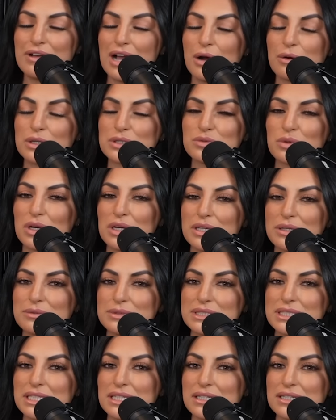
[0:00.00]
hours while he
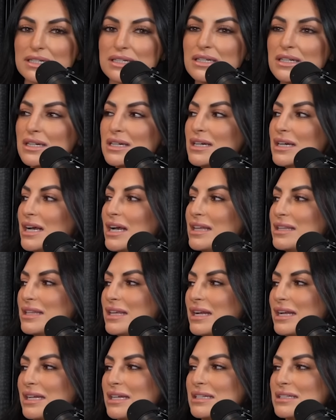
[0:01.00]
was here. And
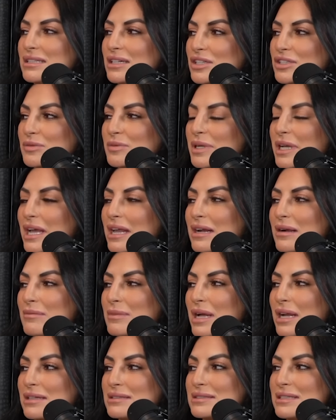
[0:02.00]
then I didn't touch them again. And I'm
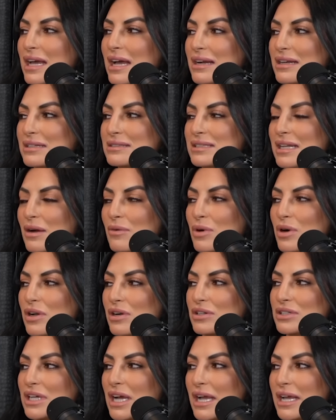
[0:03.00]
kind of sad because now we're
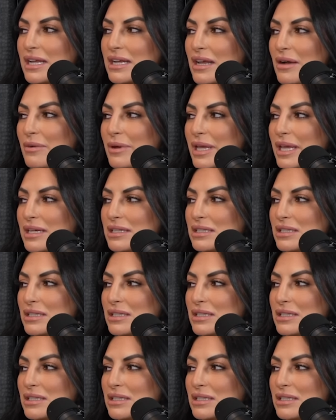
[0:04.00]
on our diet and now we can't